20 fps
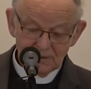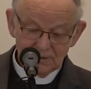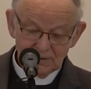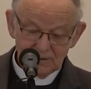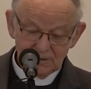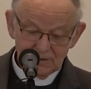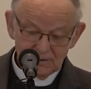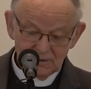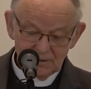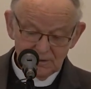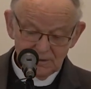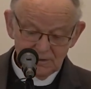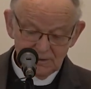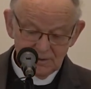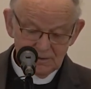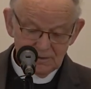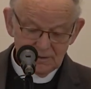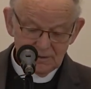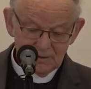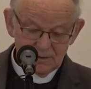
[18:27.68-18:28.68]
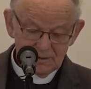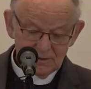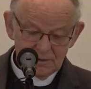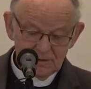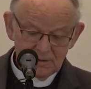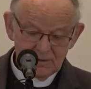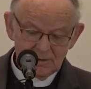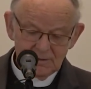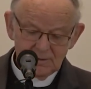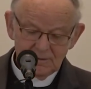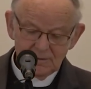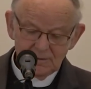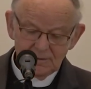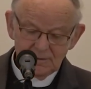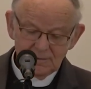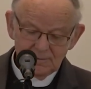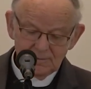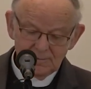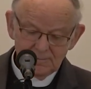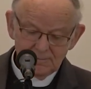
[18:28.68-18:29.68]

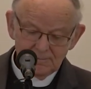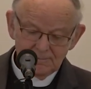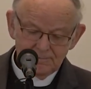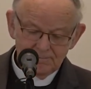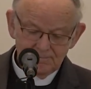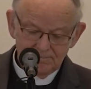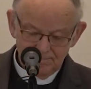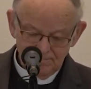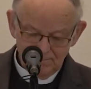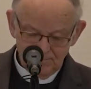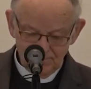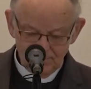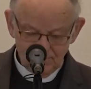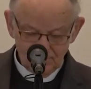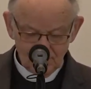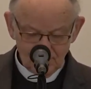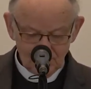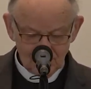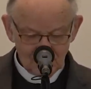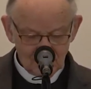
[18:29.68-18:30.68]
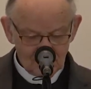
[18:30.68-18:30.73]
(silence)